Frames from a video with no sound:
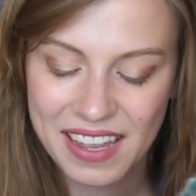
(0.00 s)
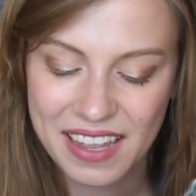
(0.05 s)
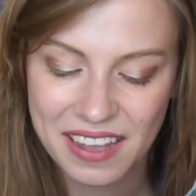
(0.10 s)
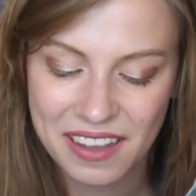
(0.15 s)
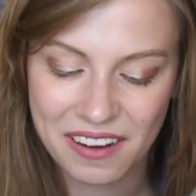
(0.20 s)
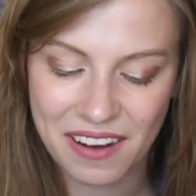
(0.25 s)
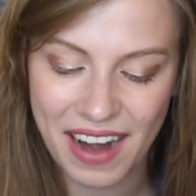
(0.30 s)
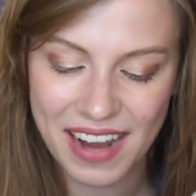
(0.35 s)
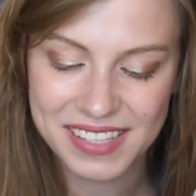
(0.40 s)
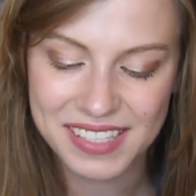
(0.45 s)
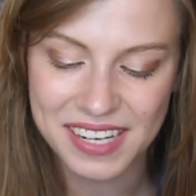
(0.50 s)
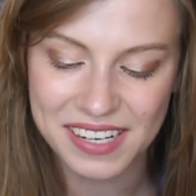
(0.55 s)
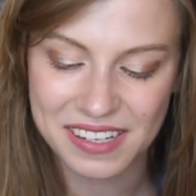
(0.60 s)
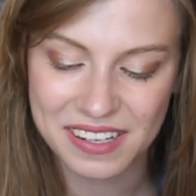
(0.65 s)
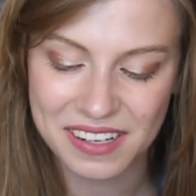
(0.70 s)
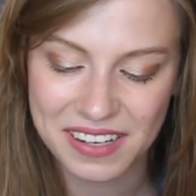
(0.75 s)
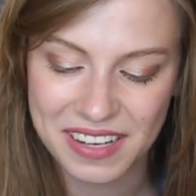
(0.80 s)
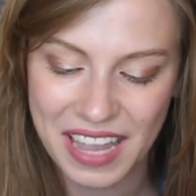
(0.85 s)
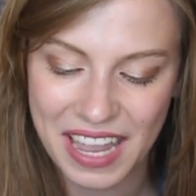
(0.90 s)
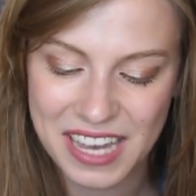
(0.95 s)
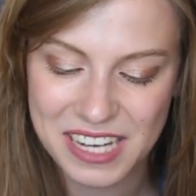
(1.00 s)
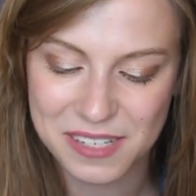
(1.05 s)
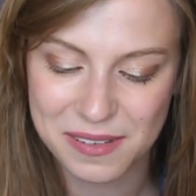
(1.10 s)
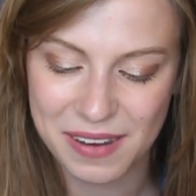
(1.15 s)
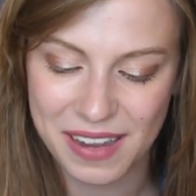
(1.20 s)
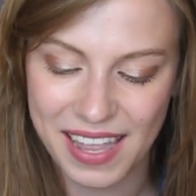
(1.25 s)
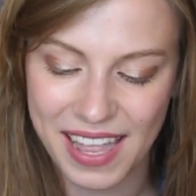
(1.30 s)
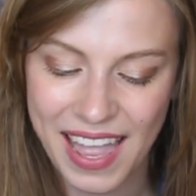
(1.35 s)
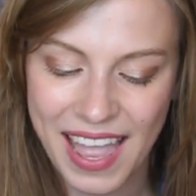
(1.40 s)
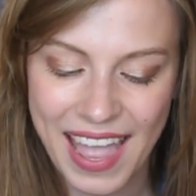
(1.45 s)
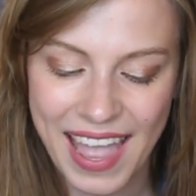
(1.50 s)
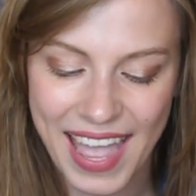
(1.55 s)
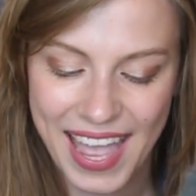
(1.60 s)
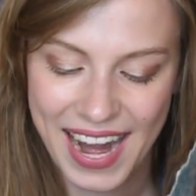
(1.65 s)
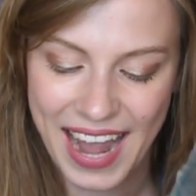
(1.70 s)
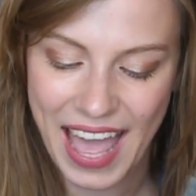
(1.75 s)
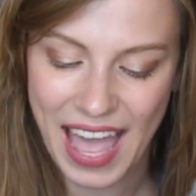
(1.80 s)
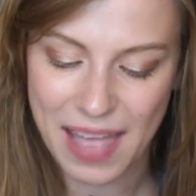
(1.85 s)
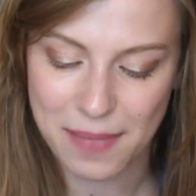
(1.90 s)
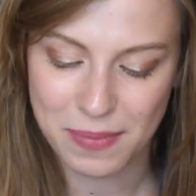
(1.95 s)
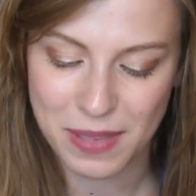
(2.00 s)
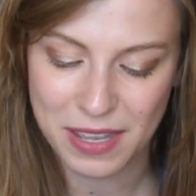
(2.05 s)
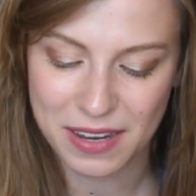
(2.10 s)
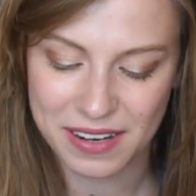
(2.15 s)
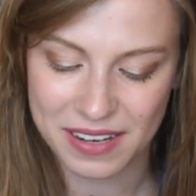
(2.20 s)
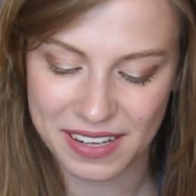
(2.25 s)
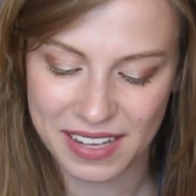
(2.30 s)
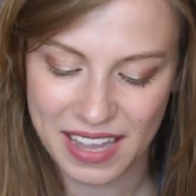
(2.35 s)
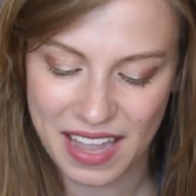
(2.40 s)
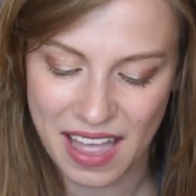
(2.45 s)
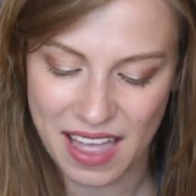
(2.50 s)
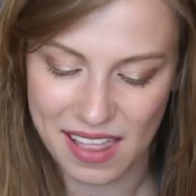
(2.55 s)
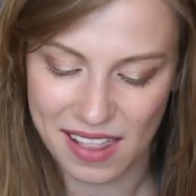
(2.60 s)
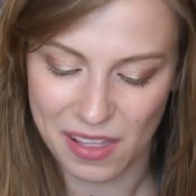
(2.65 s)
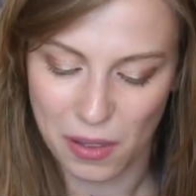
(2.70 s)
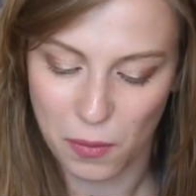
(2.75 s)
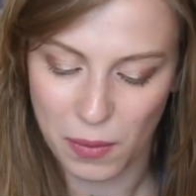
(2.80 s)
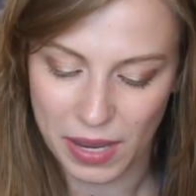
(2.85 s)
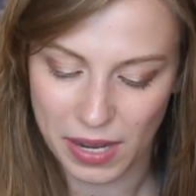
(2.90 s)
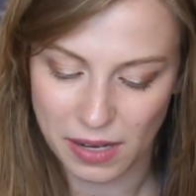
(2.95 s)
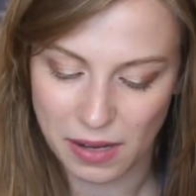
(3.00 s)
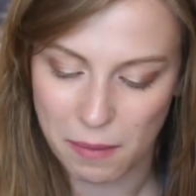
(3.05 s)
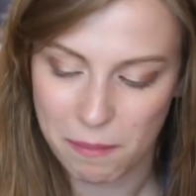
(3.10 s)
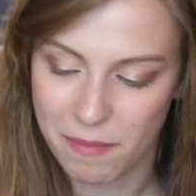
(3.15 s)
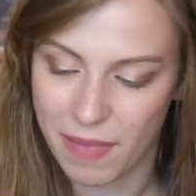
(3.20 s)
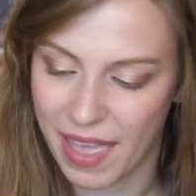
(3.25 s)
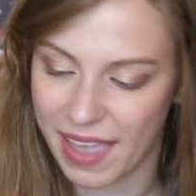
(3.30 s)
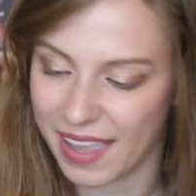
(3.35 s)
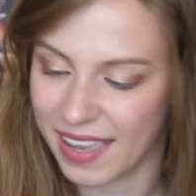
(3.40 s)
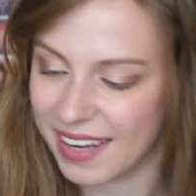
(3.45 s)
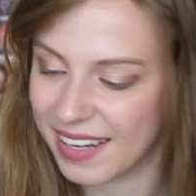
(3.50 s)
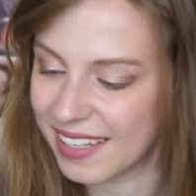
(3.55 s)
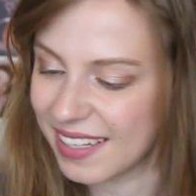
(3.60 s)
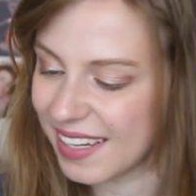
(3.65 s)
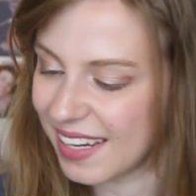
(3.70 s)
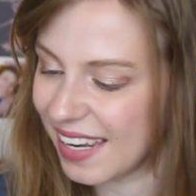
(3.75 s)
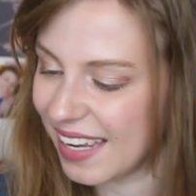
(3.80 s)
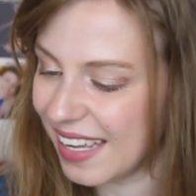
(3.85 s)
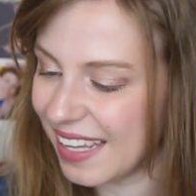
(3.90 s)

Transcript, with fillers: Congrats on your engagement and happy early Halloween, Megan.